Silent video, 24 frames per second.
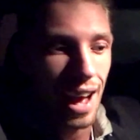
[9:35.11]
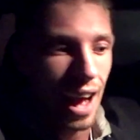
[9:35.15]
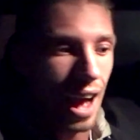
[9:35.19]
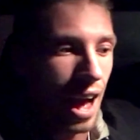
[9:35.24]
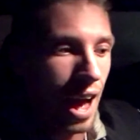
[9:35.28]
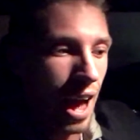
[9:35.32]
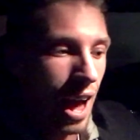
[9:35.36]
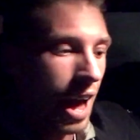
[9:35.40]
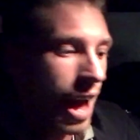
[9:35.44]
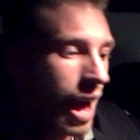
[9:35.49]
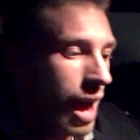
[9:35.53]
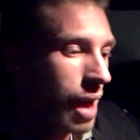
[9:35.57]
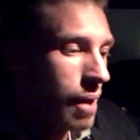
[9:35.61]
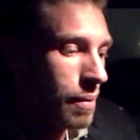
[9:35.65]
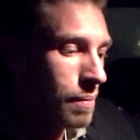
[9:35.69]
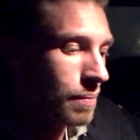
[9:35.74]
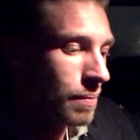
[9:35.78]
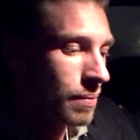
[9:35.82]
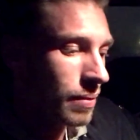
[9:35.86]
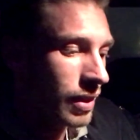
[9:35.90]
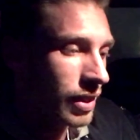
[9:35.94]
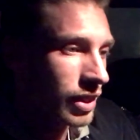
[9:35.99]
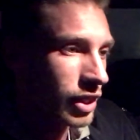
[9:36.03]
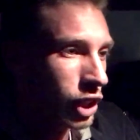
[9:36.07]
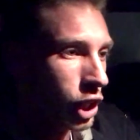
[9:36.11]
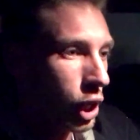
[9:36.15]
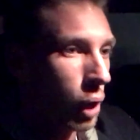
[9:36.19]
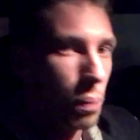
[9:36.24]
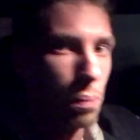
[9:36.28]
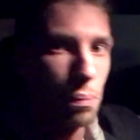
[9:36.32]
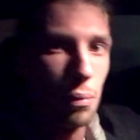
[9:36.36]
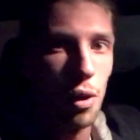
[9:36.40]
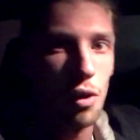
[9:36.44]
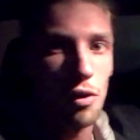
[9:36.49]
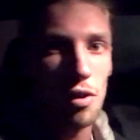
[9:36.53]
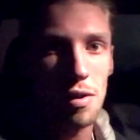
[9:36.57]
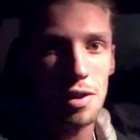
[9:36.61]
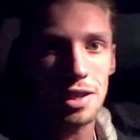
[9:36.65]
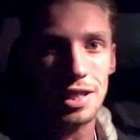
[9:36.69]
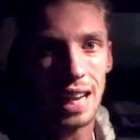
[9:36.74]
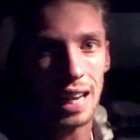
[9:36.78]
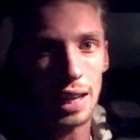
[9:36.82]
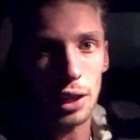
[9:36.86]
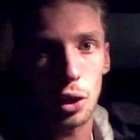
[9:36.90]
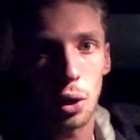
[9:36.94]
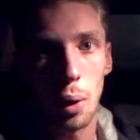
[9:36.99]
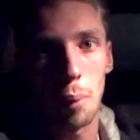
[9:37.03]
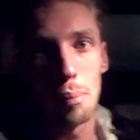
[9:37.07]
There's a couple more rivets that
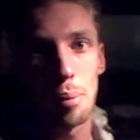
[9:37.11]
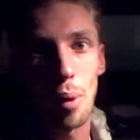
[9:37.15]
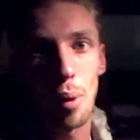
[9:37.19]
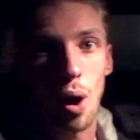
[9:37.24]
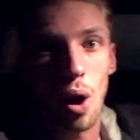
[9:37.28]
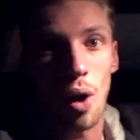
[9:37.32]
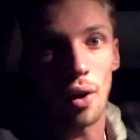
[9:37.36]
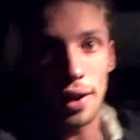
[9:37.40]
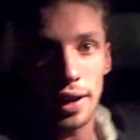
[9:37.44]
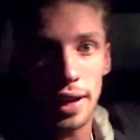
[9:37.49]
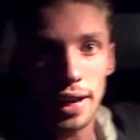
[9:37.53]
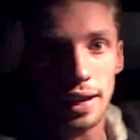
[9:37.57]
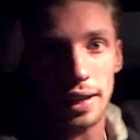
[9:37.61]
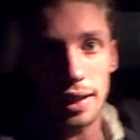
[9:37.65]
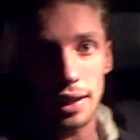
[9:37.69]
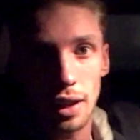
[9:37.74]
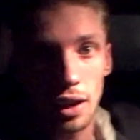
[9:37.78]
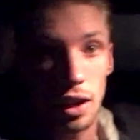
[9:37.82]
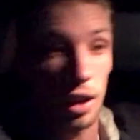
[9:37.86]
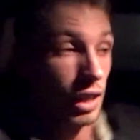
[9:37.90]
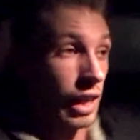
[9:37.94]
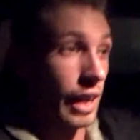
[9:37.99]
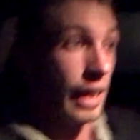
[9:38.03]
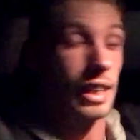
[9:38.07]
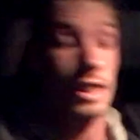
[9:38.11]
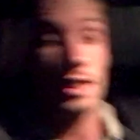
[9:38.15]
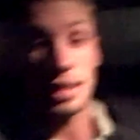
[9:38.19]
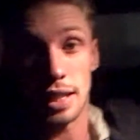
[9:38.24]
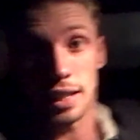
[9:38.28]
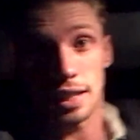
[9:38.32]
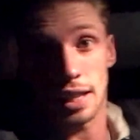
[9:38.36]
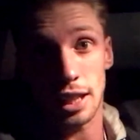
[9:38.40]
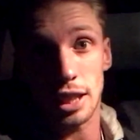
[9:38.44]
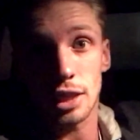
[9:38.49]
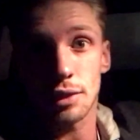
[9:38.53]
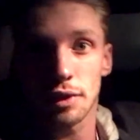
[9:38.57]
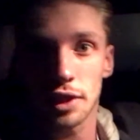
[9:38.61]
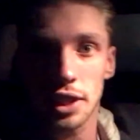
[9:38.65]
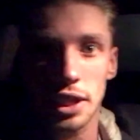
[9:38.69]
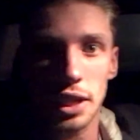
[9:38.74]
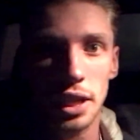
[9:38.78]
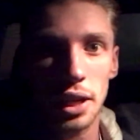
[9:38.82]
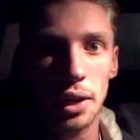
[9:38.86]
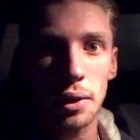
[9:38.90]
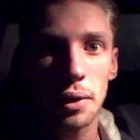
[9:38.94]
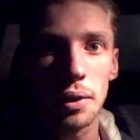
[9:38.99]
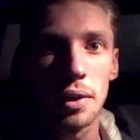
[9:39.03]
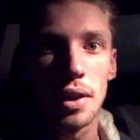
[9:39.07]
I could put on it, like I said in that last
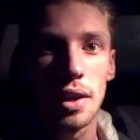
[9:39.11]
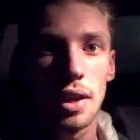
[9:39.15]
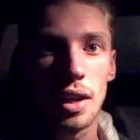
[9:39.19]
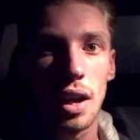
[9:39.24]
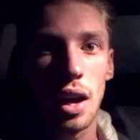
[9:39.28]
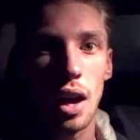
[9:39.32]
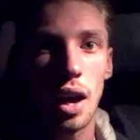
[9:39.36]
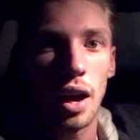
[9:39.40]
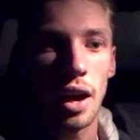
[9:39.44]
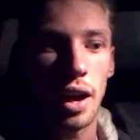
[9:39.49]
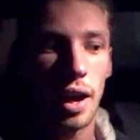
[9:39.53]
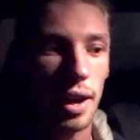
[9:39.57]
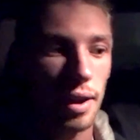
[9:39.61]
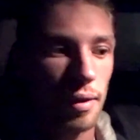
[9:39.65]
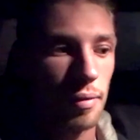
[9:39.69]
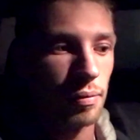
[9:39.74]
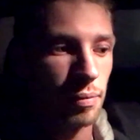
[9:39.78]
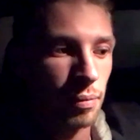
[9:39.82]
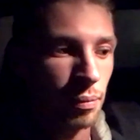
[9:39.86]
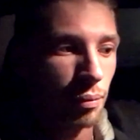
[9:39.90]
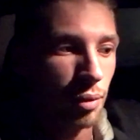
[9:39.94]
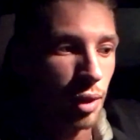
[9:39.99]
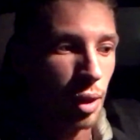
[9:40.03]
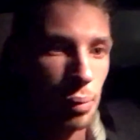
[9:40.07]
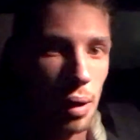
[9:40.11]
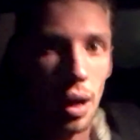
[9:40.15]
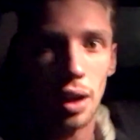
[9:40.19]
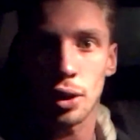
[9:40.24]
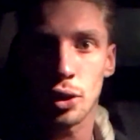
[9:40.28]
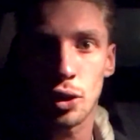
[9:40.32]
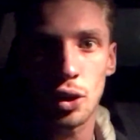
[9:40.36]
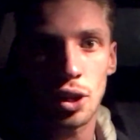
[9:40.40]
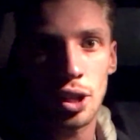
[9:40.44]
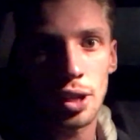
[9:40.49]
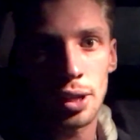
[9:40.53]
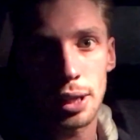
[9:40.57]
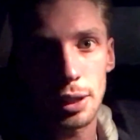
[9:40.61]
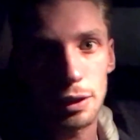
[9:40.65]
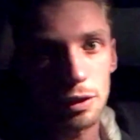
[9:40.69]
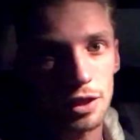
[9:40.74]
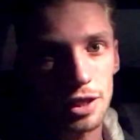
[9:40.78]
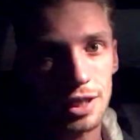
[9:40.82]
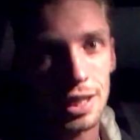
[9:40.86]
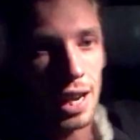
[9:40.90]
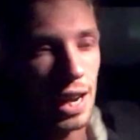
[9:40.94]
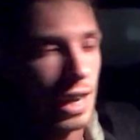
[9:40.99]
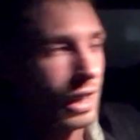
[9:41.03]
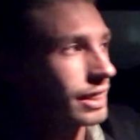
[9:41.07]
video, but I'm going to do them at a
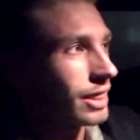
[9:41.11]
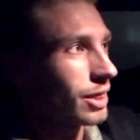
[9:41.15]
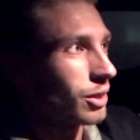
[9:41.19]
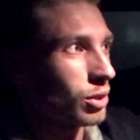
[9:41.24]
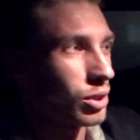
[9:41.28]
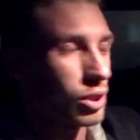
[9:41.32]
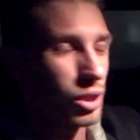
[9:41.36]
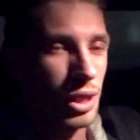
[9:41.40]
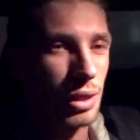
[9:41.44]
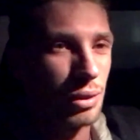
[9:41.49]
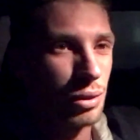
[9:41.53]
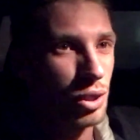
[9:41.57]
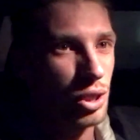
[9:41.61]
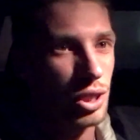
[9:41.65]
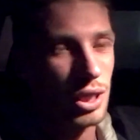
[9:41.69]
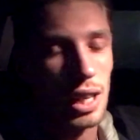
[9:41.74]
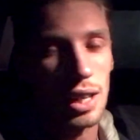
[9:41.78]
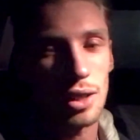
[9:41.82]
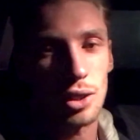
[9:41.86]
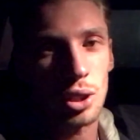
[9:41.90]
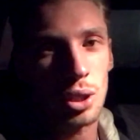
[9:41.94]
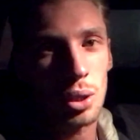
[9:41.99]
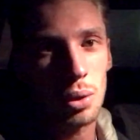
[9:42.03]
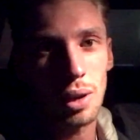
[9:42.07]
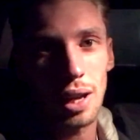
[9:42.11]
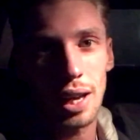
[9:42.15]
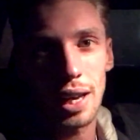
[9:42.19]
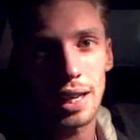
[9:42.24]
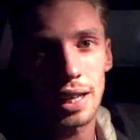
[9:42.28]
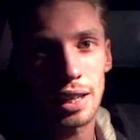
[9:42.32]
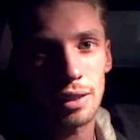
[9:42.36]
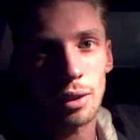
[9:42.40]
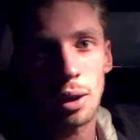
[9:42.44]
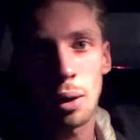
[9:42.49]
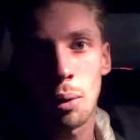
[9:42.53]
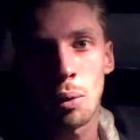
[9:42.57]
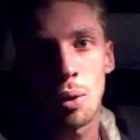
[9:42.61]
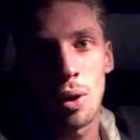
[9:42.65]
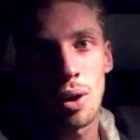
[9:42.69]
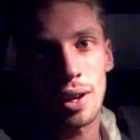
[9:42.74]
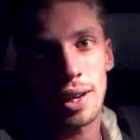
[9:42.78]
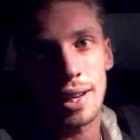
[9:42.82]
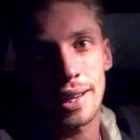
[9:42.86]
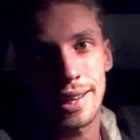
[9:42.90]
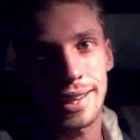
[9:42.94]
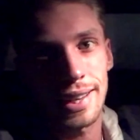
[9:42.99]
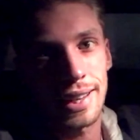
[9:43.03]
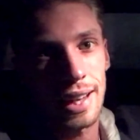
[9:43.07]
different time. It was just getting too late and I've got
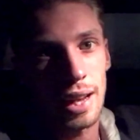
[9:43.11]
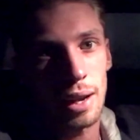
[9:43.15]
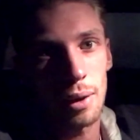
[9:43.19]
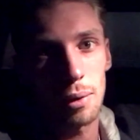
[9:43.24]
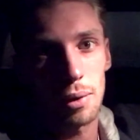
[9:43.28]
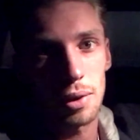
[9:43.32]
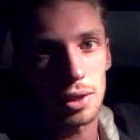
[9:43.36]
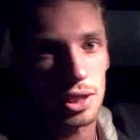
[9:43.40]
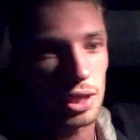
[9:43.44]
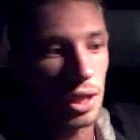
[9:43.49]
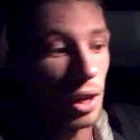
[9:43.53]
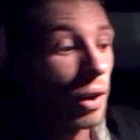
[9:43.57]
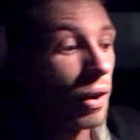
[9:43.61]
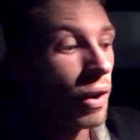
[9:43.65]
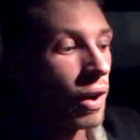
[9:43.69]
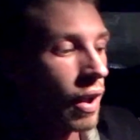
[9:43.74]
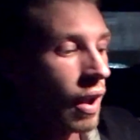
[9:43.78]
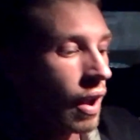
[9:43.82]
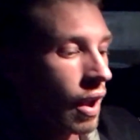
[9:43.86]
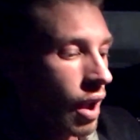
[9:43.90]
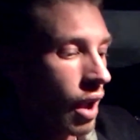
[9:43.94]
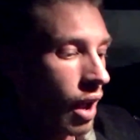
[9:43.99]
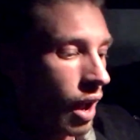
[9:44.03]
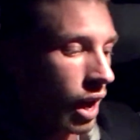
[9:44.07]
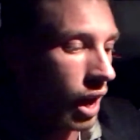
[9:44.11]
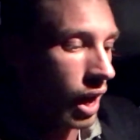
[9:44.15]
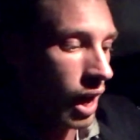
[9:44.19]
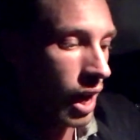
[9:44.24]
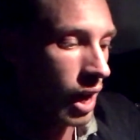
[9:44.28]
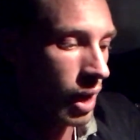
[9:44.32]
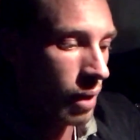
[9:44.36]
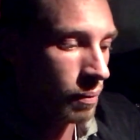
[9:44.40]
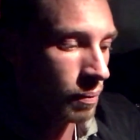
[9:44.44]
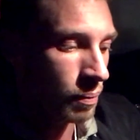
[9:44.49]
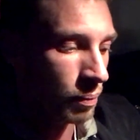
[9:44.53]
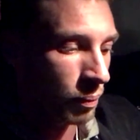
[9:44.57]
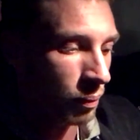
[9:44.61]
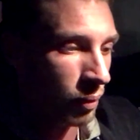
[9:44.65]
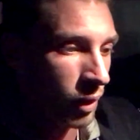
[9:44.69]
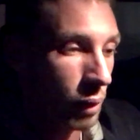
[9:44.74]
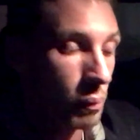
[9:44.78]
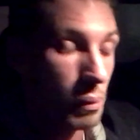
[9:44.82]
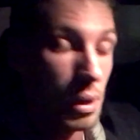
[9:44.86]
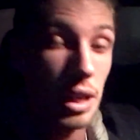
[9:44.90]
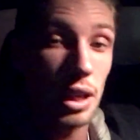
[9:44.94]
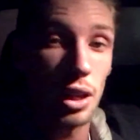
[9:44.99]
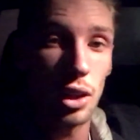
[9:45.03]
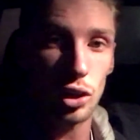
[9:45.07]
work in an hour or so. But
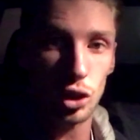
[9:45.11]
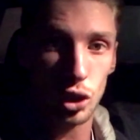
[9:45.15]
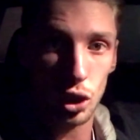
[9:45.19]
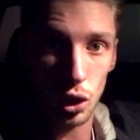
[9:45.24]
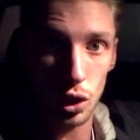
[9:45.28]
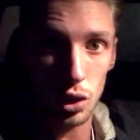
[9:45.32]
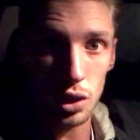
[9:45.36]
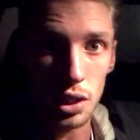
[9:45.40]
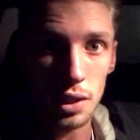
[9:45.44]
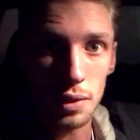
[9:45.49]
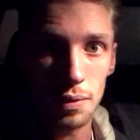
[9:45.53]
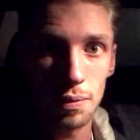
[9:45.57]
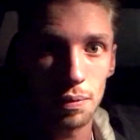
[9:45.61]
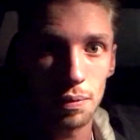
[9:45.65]
it looks good.